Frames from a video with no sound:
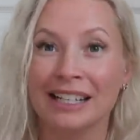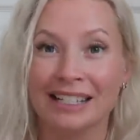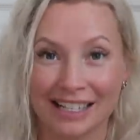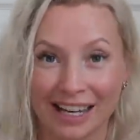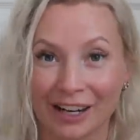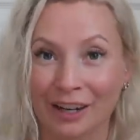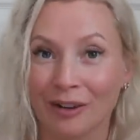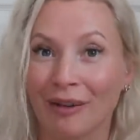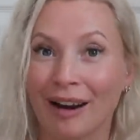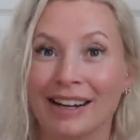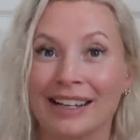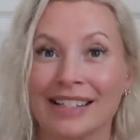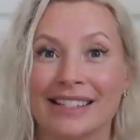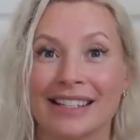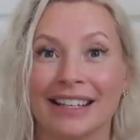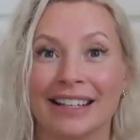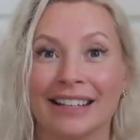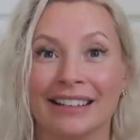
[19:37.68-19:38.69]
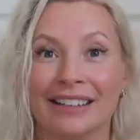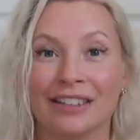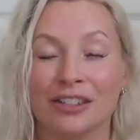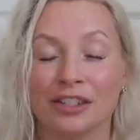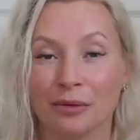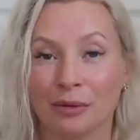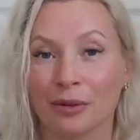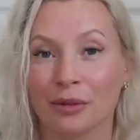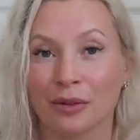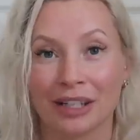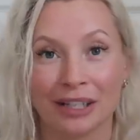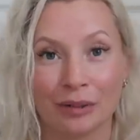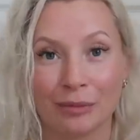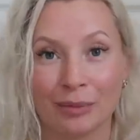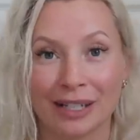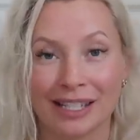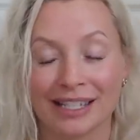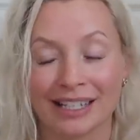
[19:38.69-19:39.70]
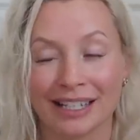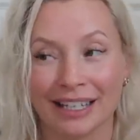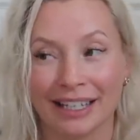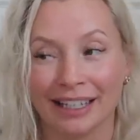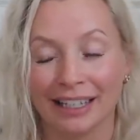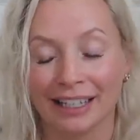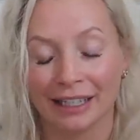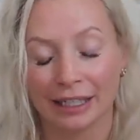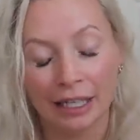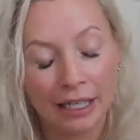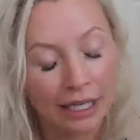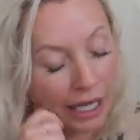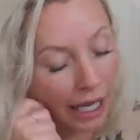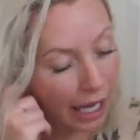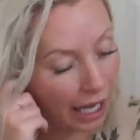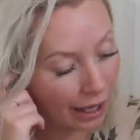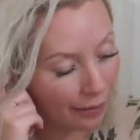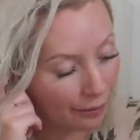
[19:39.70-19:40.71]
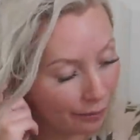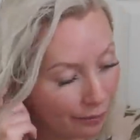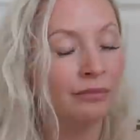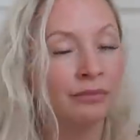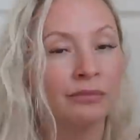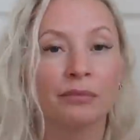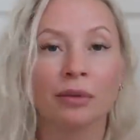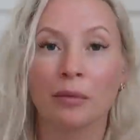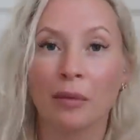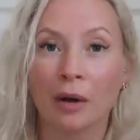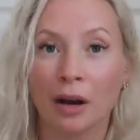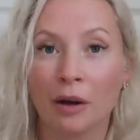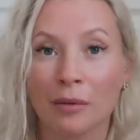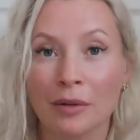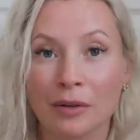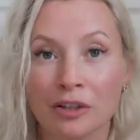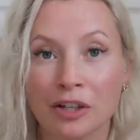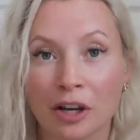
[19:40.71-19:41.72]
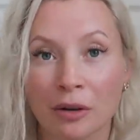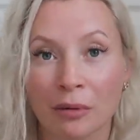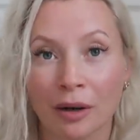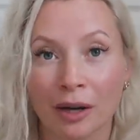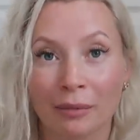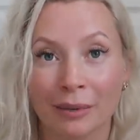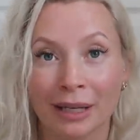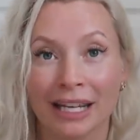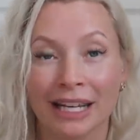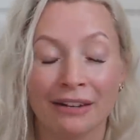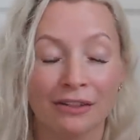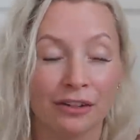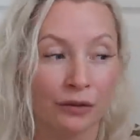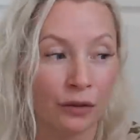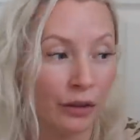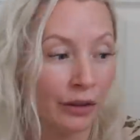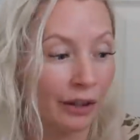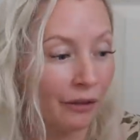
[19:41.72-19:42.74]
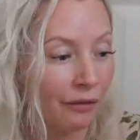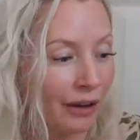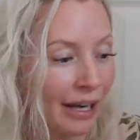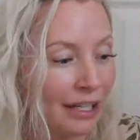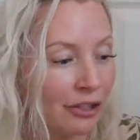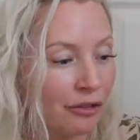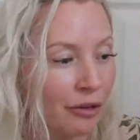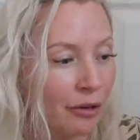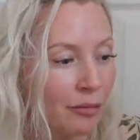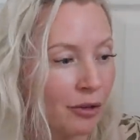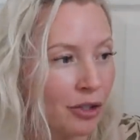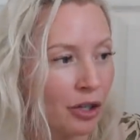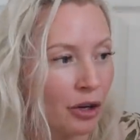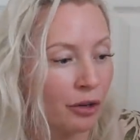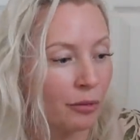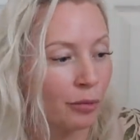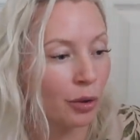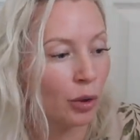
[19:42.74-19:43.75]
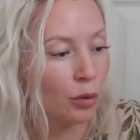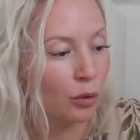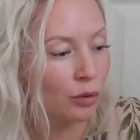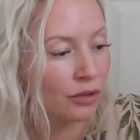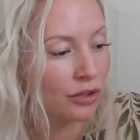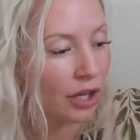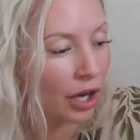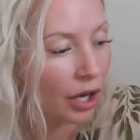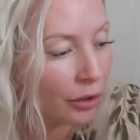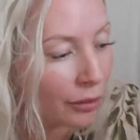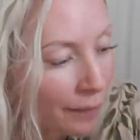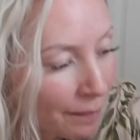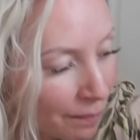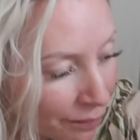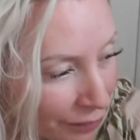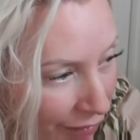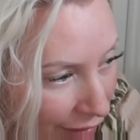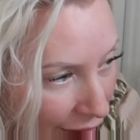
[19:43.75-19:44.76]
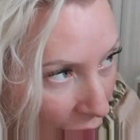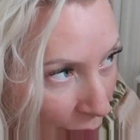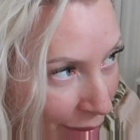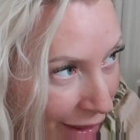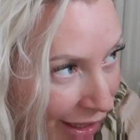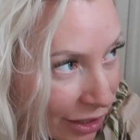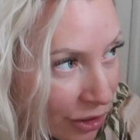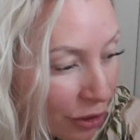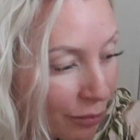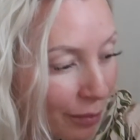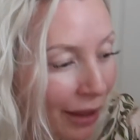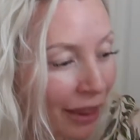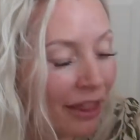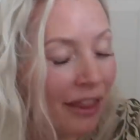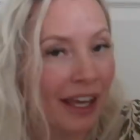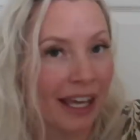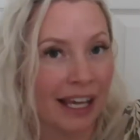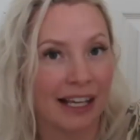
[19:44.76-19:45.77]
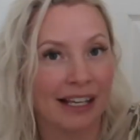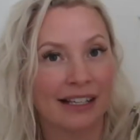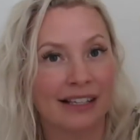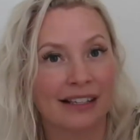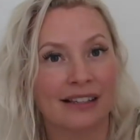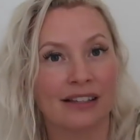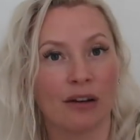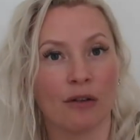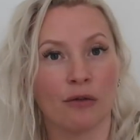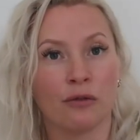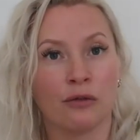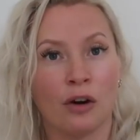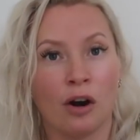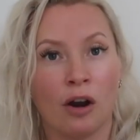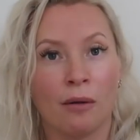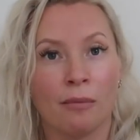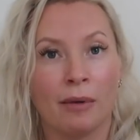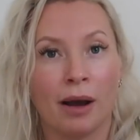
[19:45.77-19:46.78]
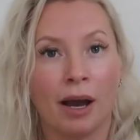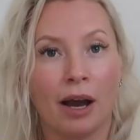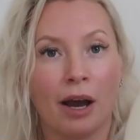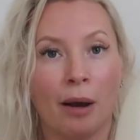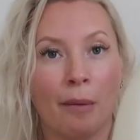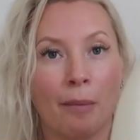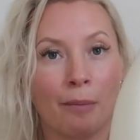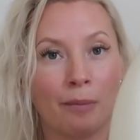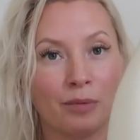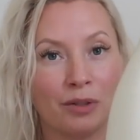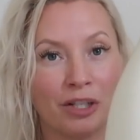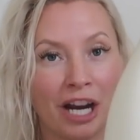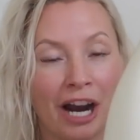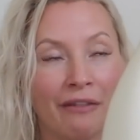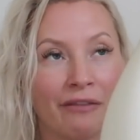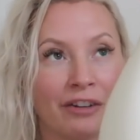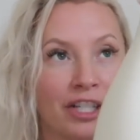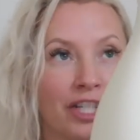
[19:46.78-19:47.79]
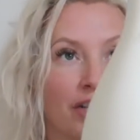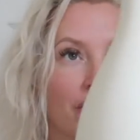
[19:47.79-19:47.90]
decorating, doing all the little bits in here. But what I will show you while I'm in here is I've got that face cream to show you, but also I picked up this from a charity